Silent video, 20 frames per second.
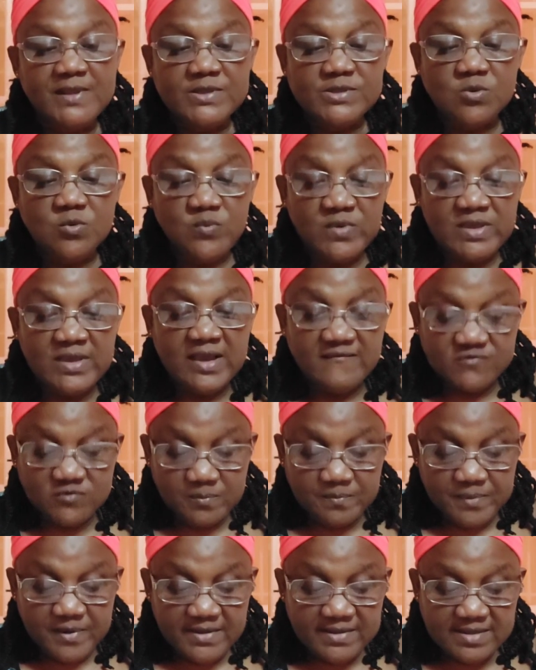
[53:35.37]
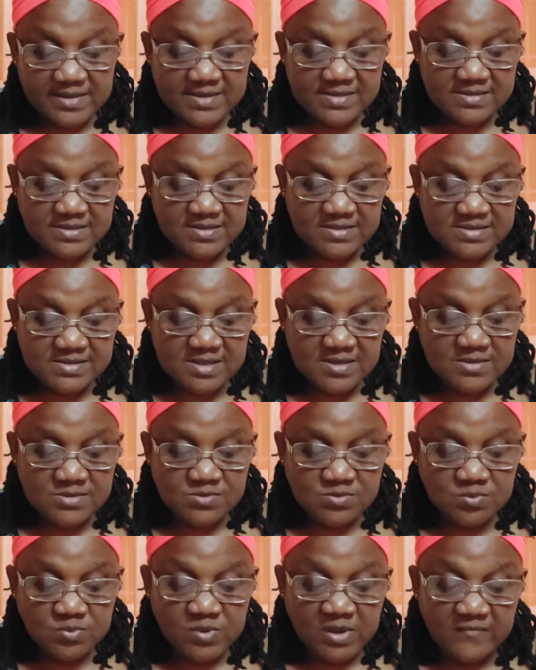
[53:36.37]
So we have to practice these
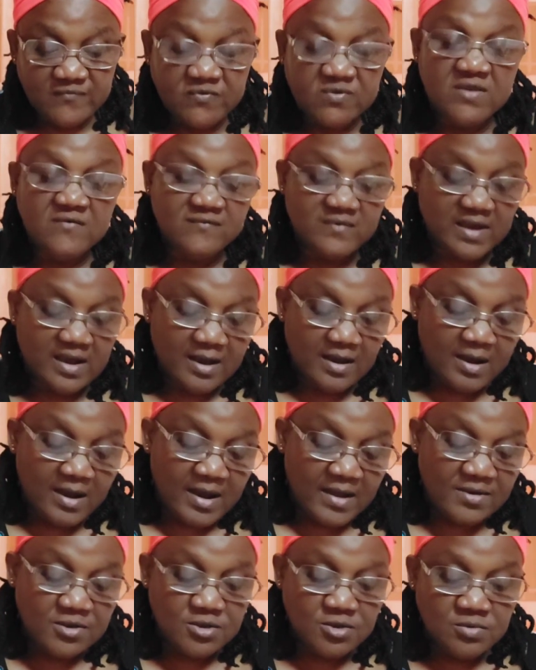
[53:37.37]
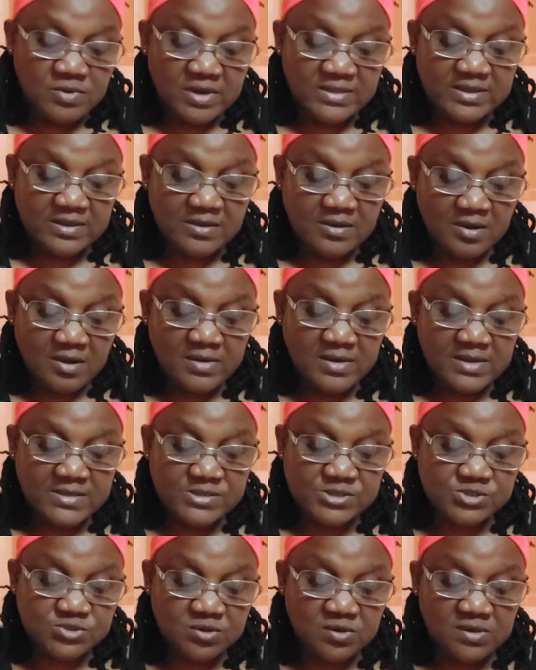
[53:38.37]
things. We have to give accurate,
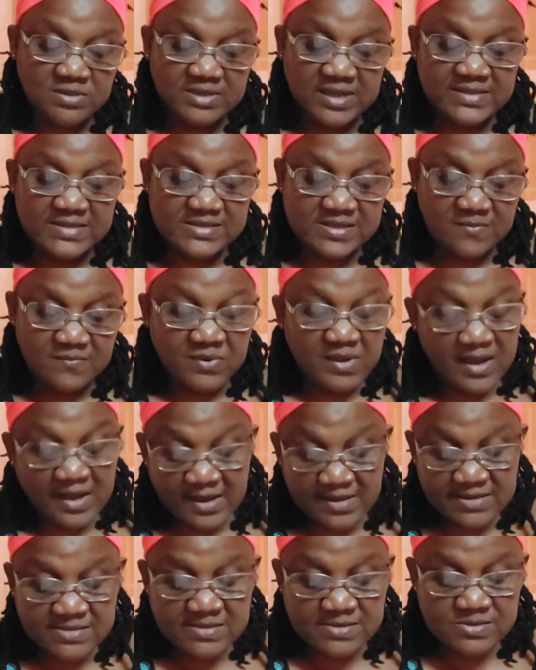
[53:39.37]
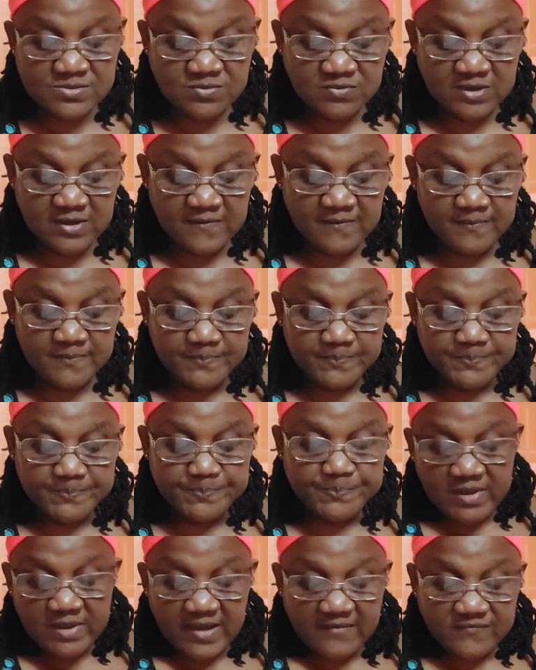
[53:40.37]
honest, short, and simple answers to them.
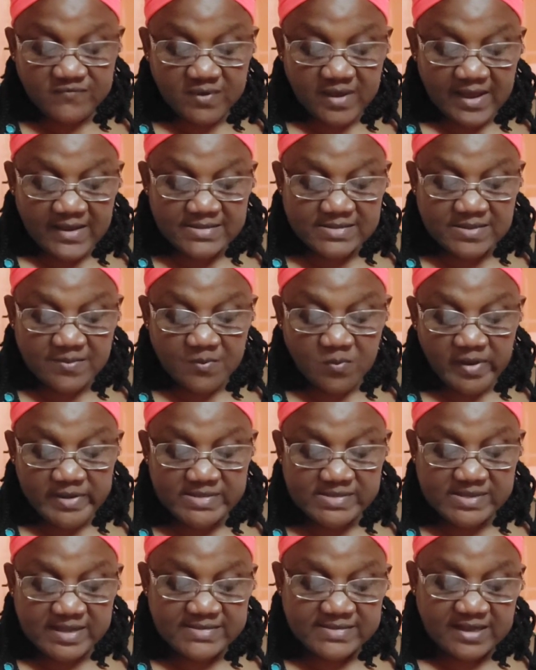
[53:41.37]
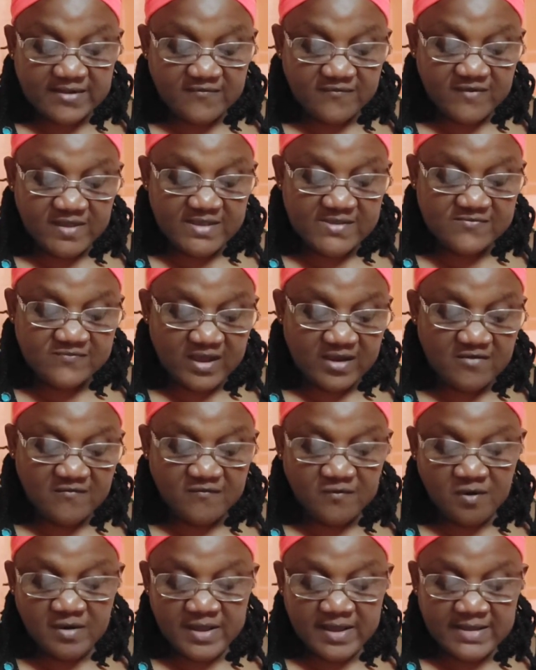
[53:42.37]
We have to accept questions at face value.
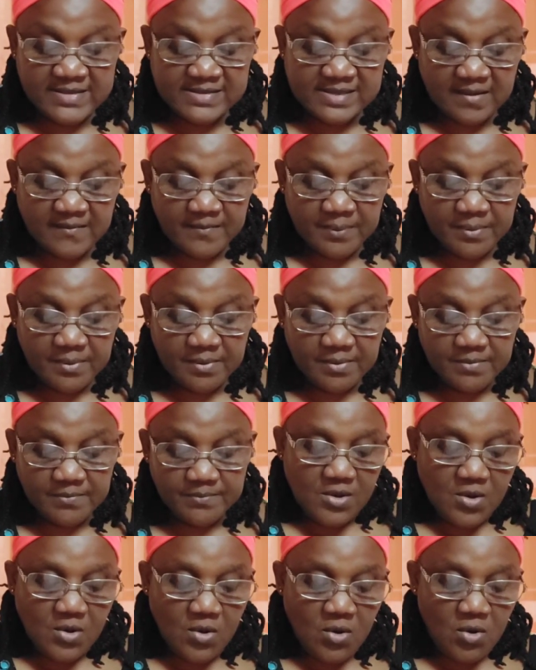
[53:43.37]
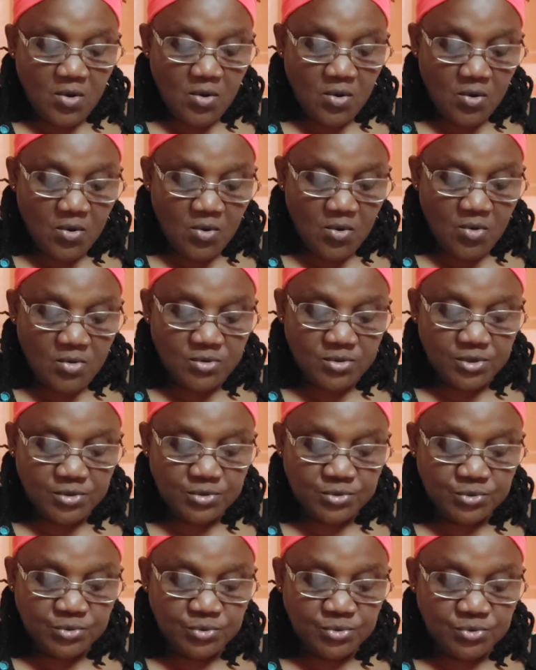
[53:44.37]
For example, how
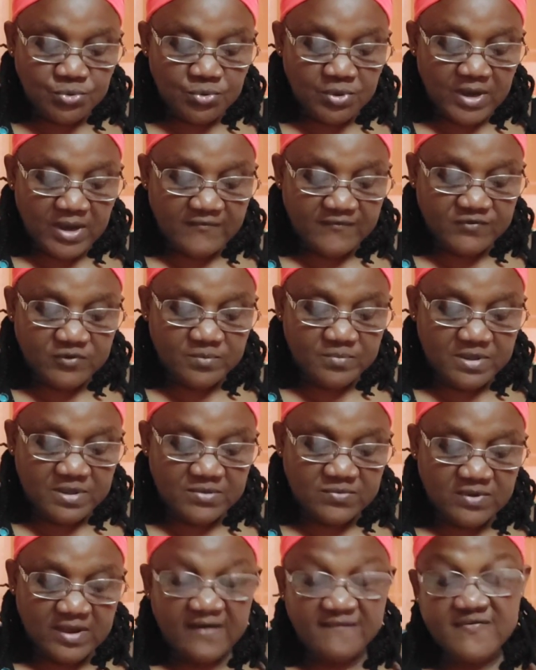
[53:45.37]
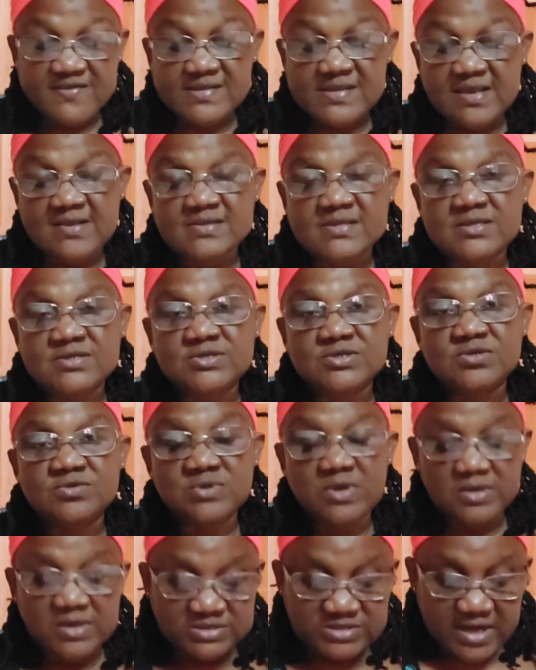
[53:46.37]
old do you have to be to have sex?
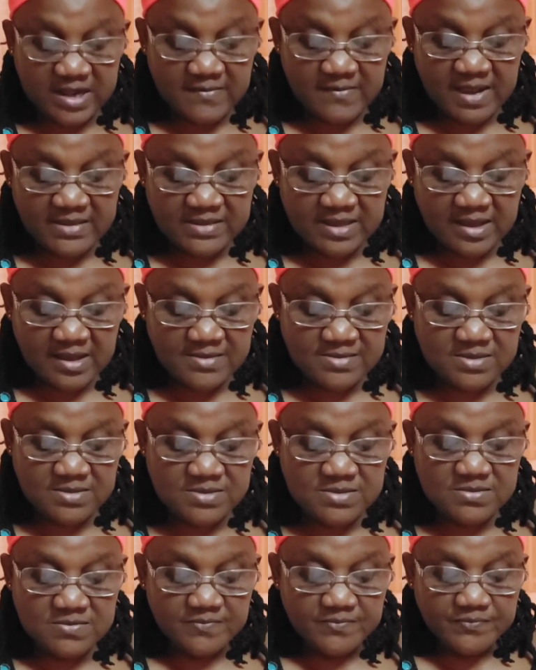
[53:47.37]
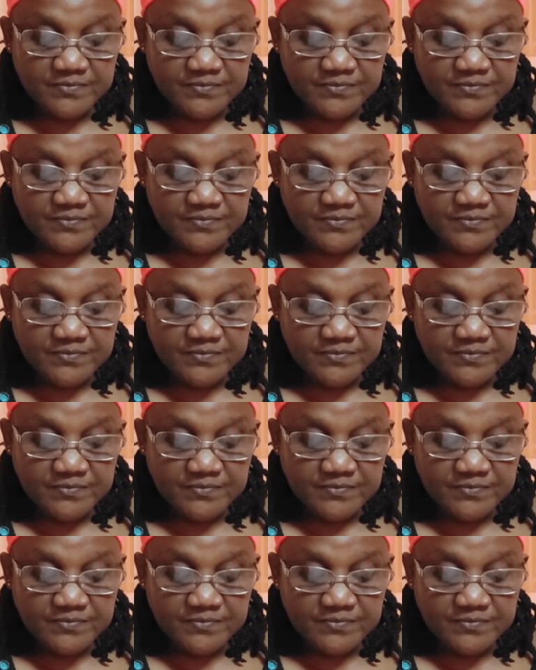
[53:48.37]
The child might ask us.